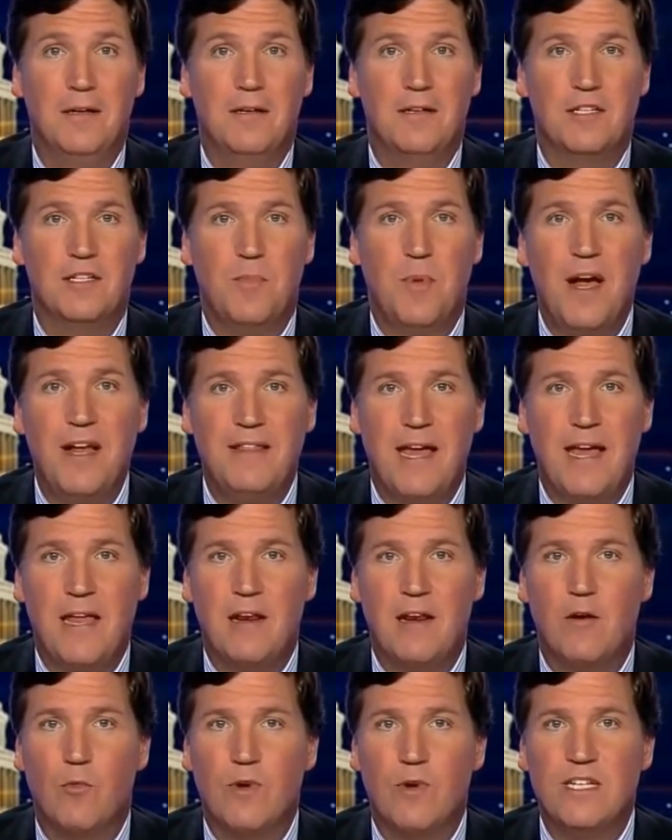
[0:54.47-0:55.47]
Despite that,
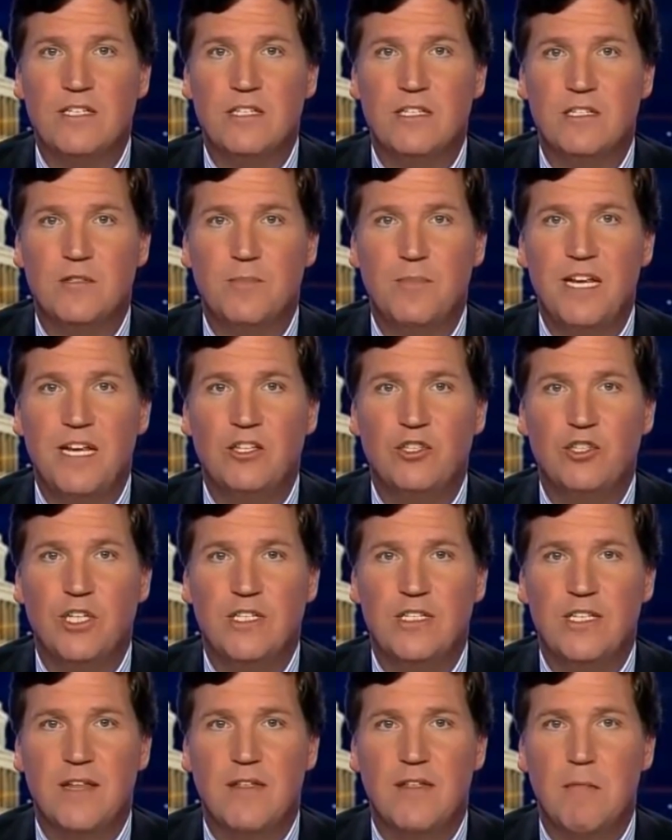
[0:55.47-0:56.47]
in a recent speech,
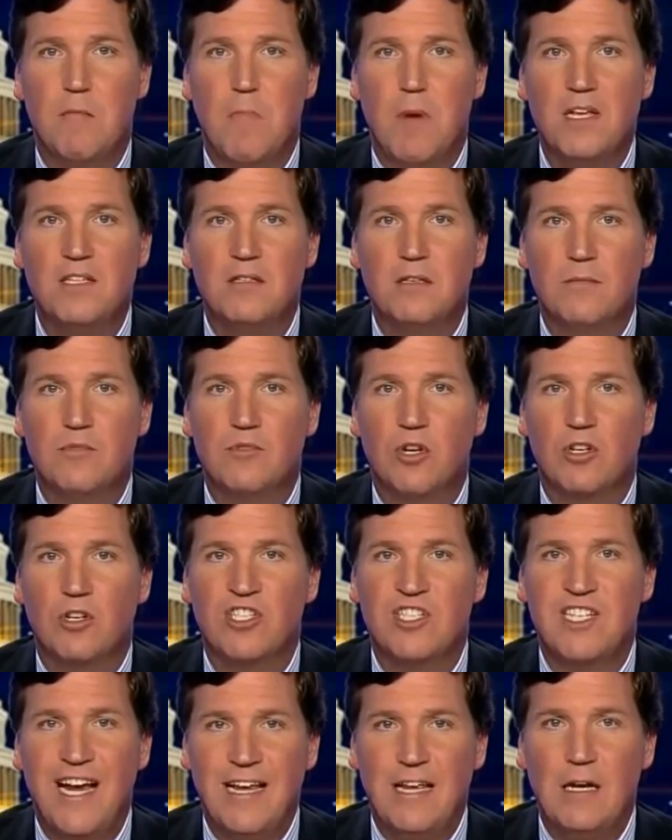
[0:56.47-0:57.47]
she said that Muslims are
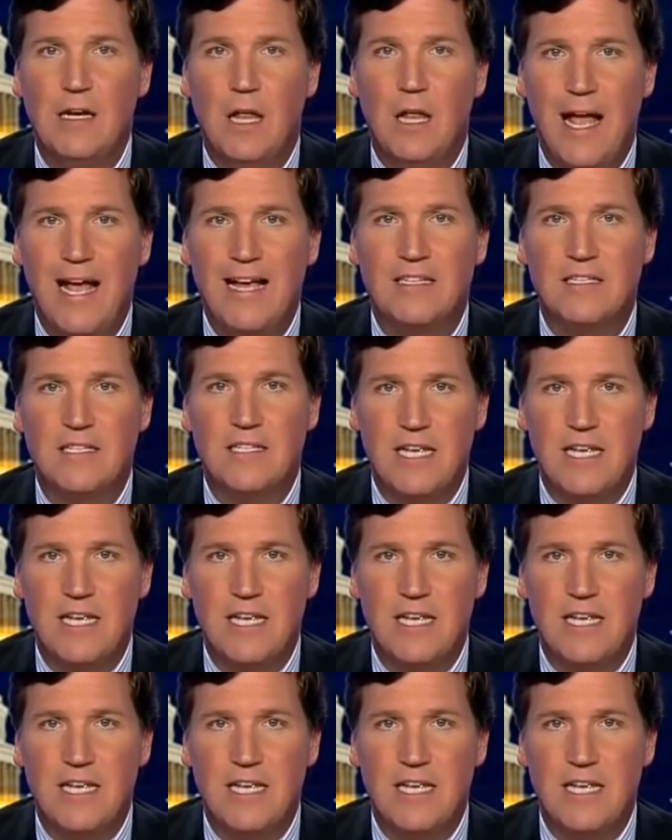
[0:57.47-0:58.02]
second-class